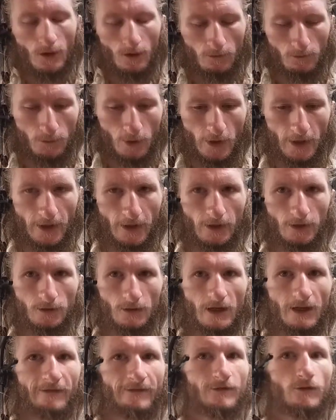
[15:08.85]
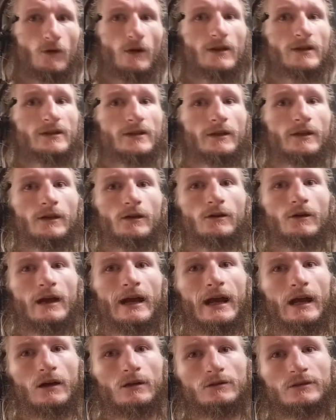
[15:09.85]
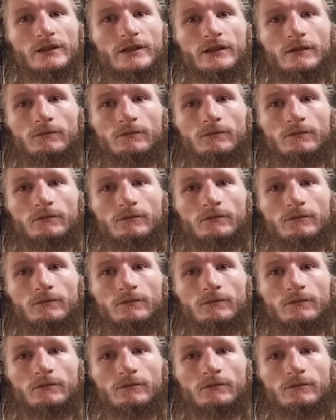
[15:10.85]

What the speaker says: putting your loved ones in the ground.